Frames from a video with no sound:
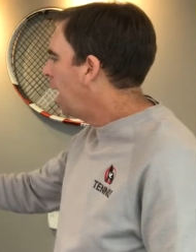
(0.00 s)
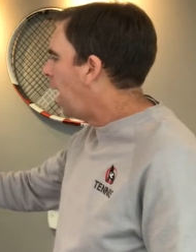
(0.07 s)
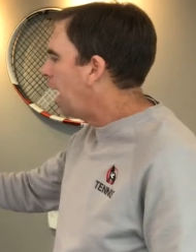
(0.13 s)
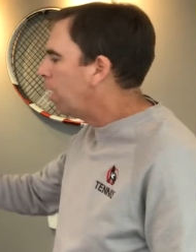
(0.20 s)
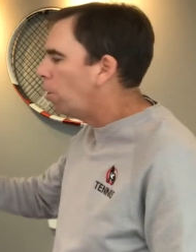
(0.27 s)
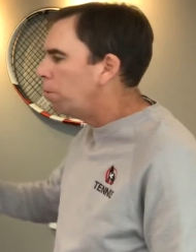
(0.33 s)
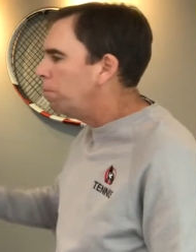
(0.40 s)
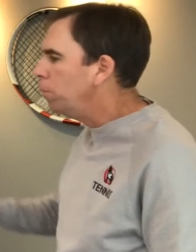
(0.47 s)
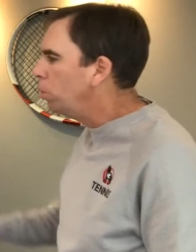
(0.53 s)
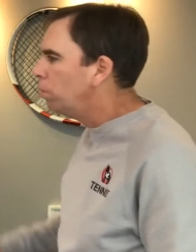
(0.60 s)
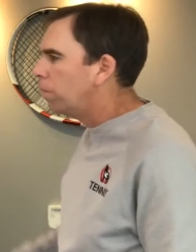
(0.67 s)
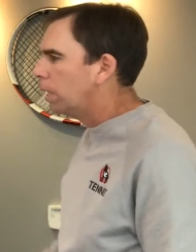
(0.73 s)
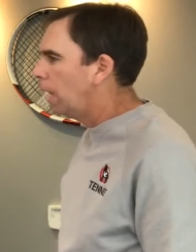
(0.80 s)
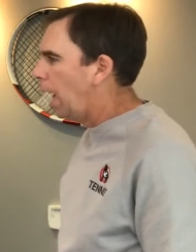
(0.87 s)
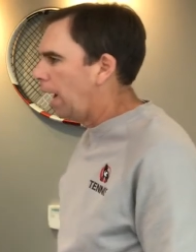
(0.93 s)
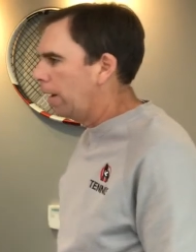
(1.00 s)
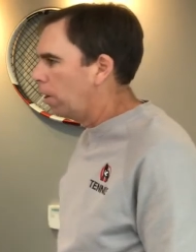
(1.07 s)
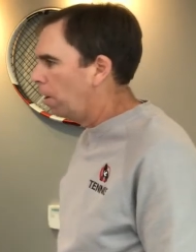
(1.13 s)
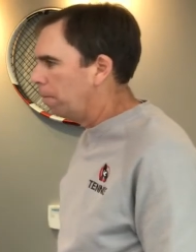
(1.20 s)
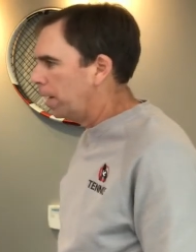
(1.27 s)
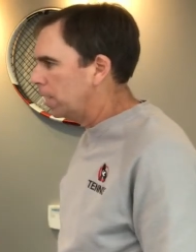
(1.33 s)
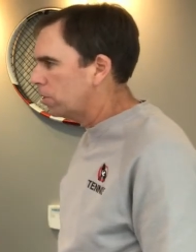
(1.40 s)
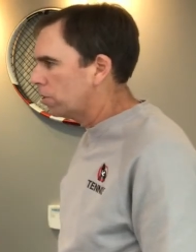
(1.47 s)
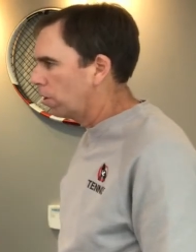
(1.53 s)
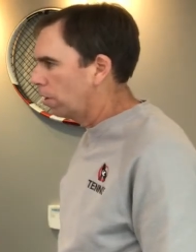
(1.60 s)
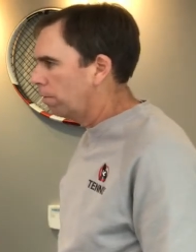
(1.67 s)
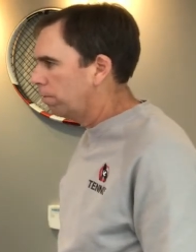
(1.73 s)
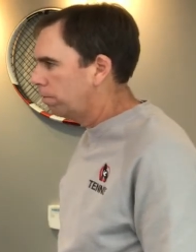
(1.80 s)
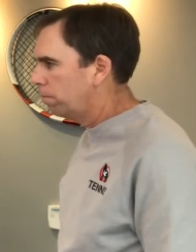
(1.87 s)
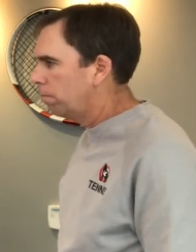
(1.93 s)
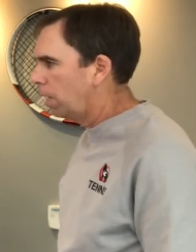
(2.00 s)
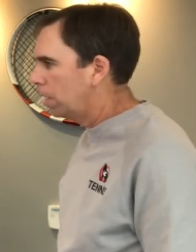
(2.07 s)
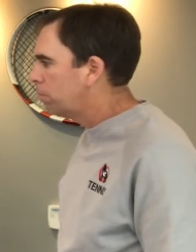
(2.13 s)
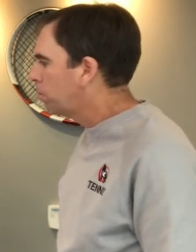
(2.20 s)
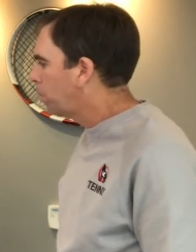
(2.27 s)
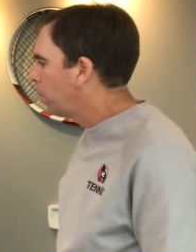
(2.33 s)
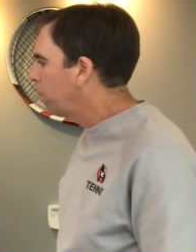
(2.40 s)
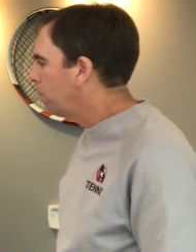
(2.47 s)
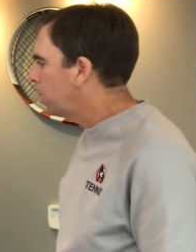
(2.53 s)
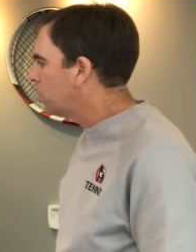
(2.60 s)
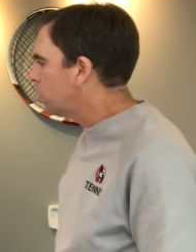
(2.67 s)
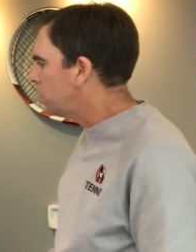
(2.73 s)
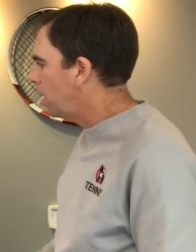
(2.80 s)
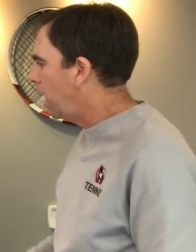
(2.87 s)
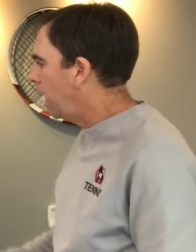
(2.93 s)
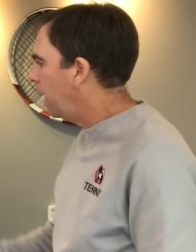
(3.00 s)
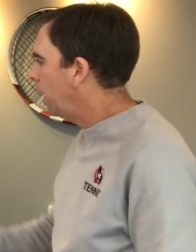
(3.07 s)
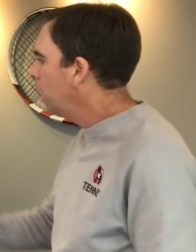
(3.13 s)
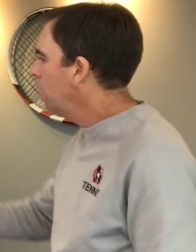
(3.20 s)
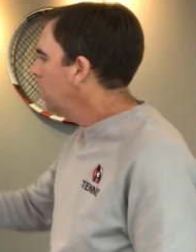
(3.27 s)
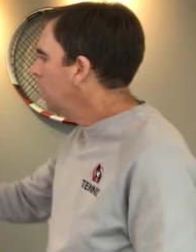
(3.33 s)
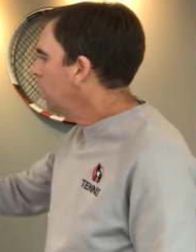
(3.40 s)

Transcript: I don't move a lot on my serve. I pretty much stay.